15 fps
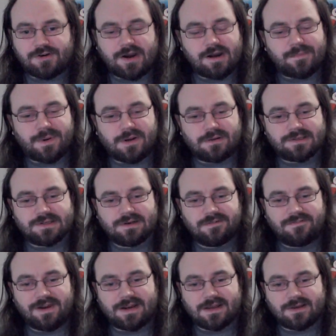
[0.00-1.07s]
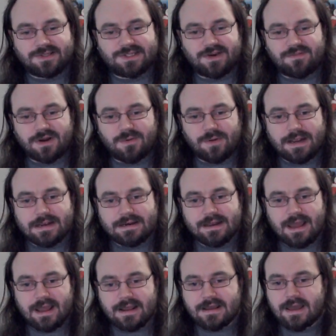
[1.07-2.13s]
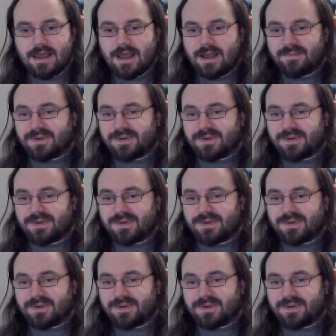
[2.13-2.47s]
try to post new videos every weekday,